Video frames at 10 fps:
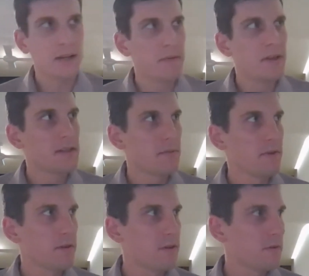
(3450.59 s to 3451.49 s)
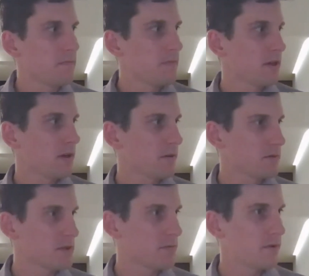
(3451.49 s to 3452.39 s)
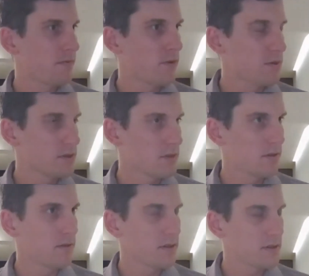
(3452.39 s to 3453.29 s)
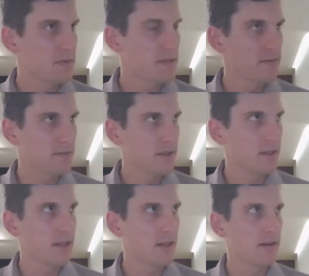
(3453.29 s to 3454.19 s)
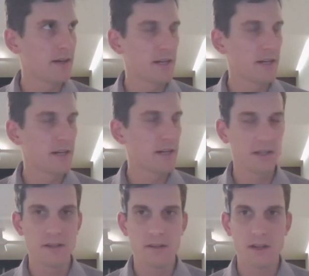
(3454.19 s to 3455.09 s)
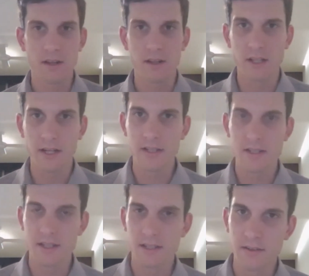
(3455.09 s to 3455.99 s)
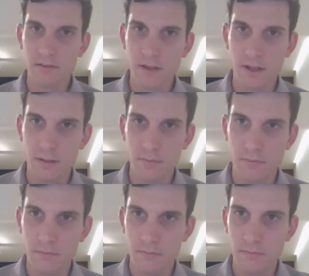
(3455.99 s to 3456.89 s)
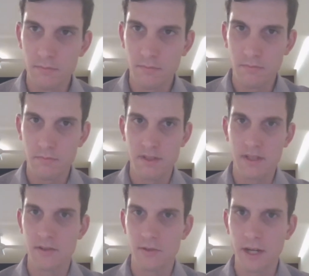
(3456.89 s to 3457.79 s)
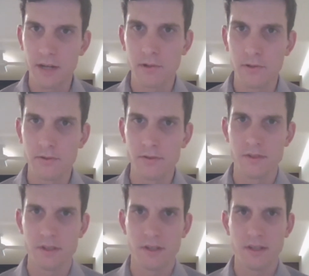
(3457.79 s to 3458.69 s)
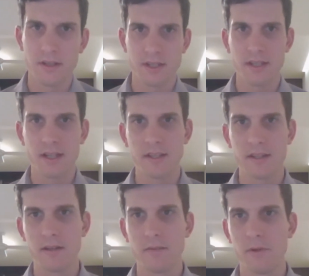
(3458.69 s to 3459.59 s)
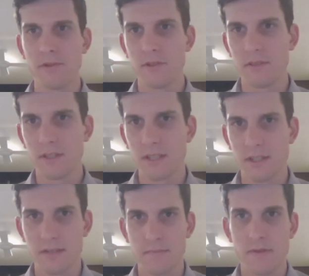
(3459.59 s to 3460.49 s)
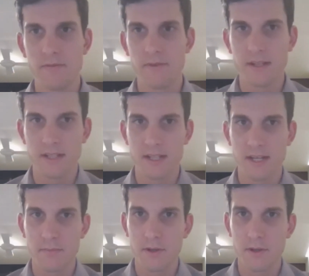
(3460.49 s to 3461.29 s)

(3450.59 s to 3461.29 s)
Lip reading: I mean, some of the chemicals that we're focused on specifically are actually kind of the legacy persistent organic pollutants and things like that in most jurisdictions have been phased out.